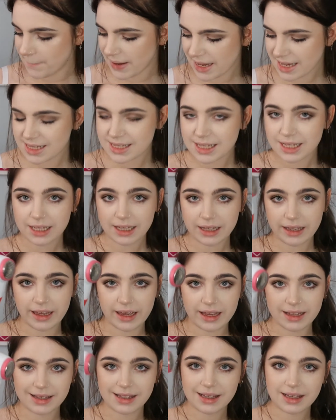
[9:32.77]

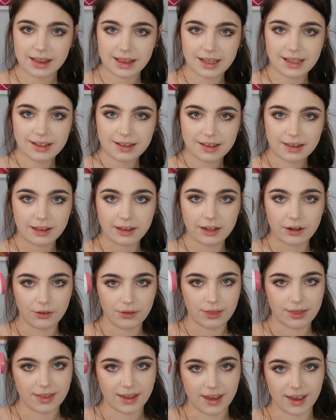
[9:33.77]
basically it's this little
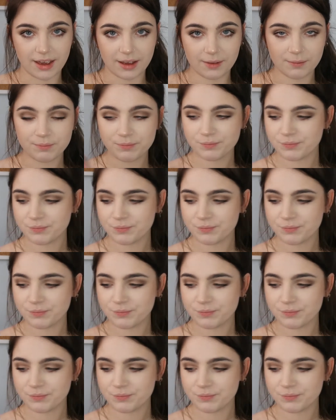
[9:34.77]
thing.